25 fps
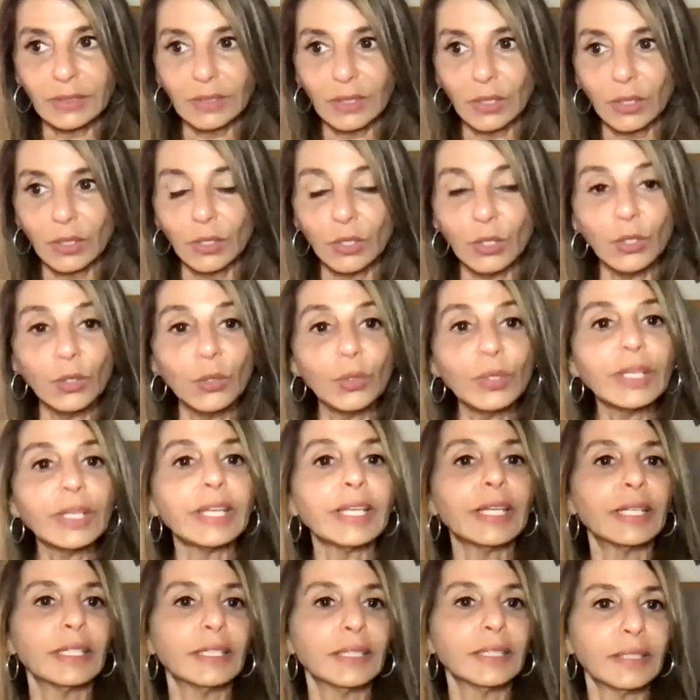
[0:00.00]

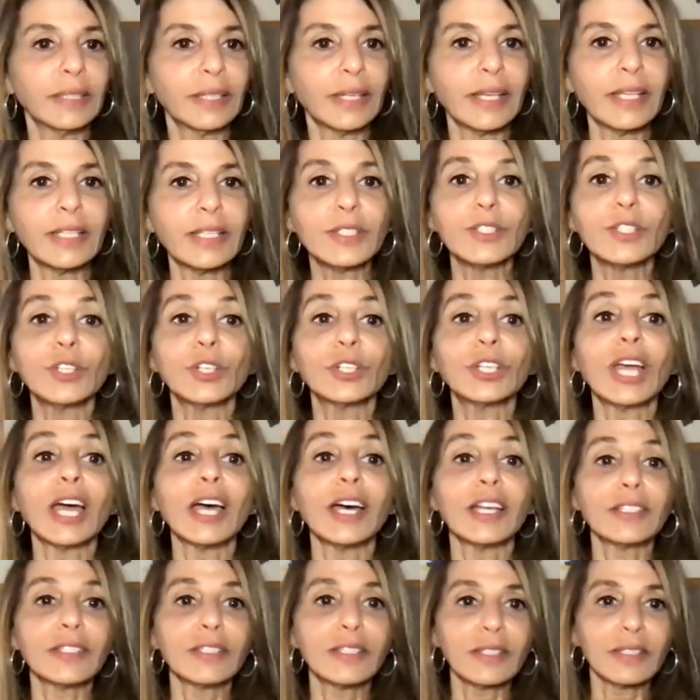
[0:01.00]
looking is not
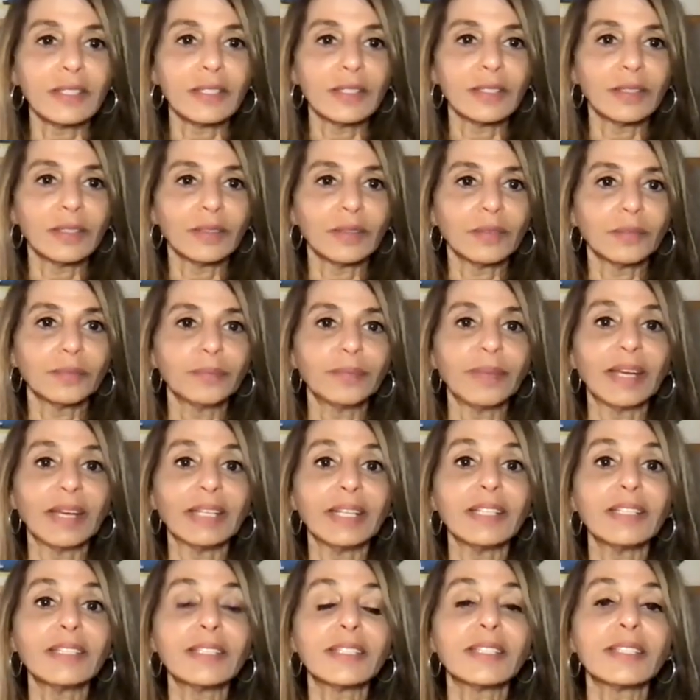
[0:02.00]
us, but
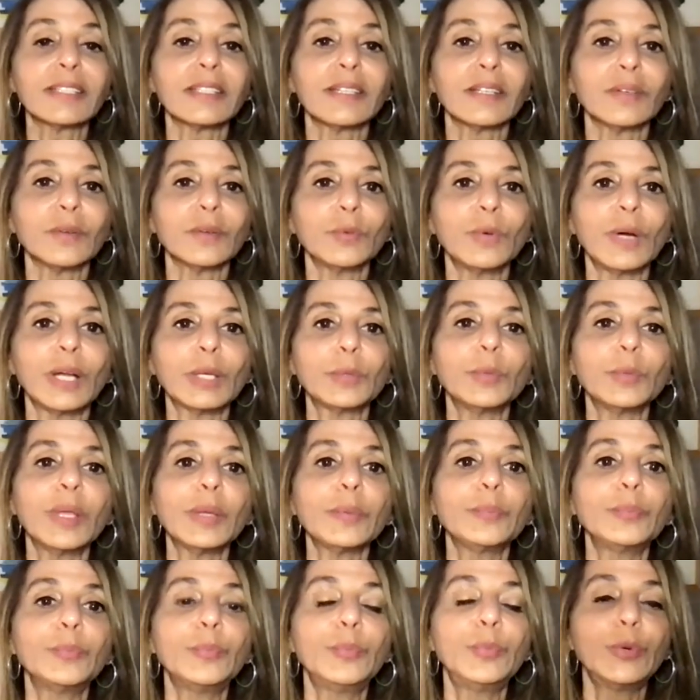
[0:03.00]
it's what we
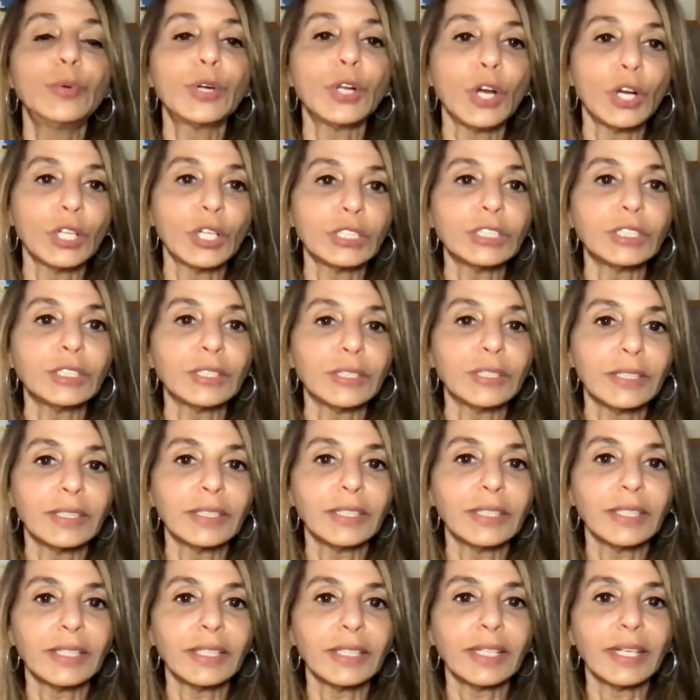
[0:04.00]
brought
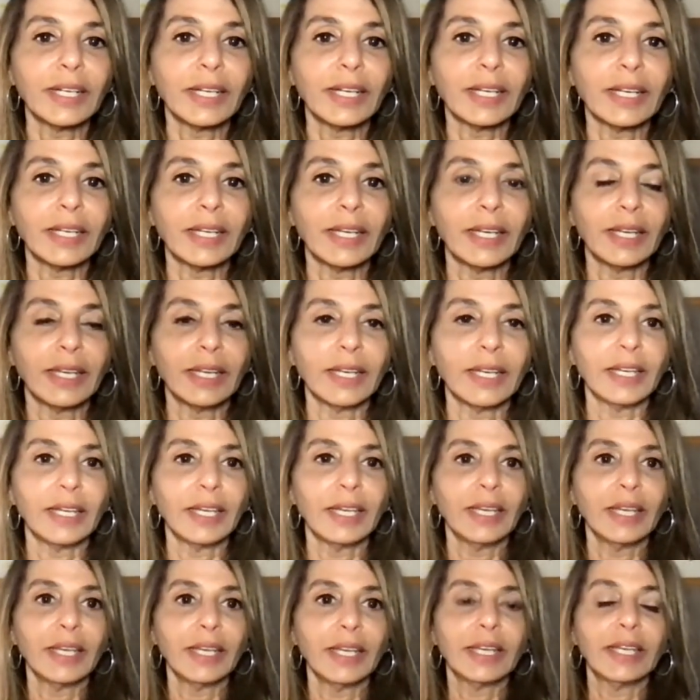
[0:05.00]

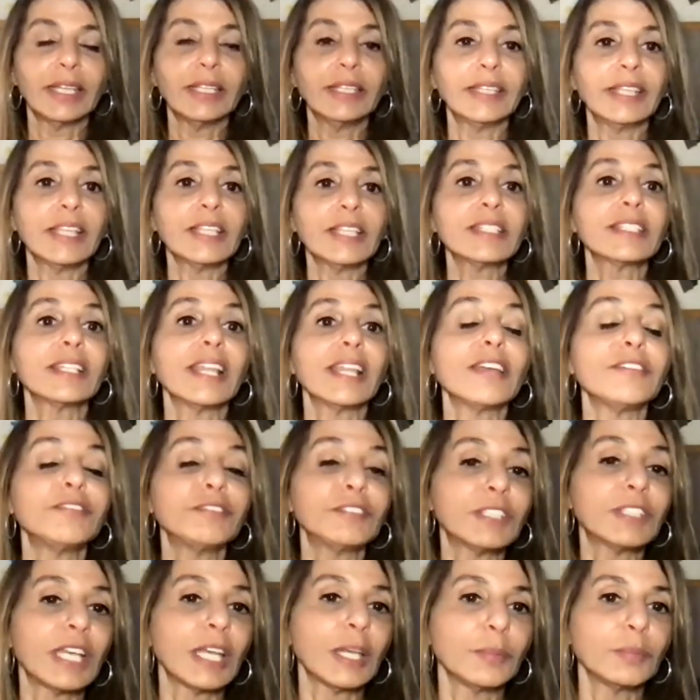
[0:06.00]
in this
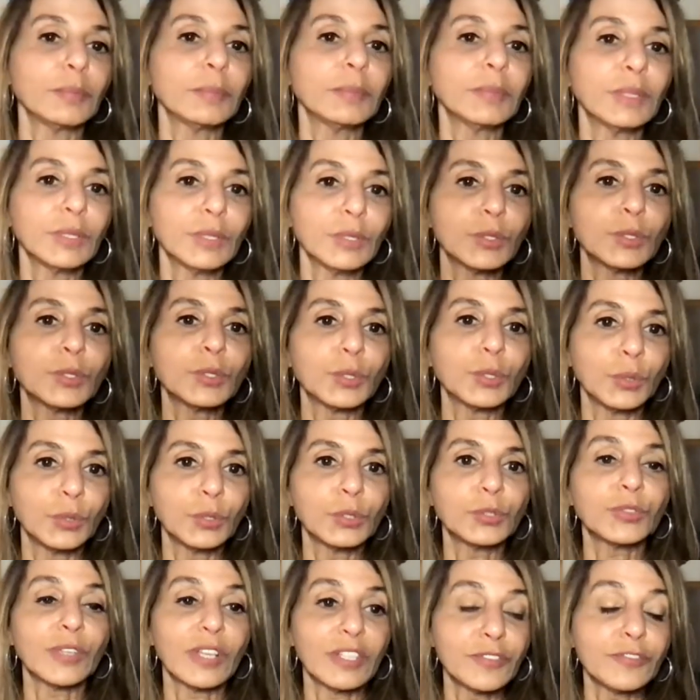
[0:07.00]
lifetime to
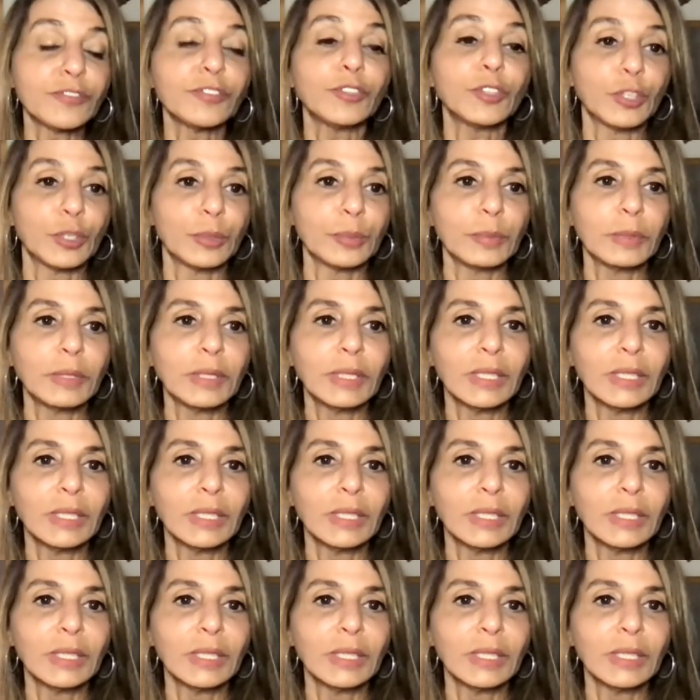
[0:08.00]
transform.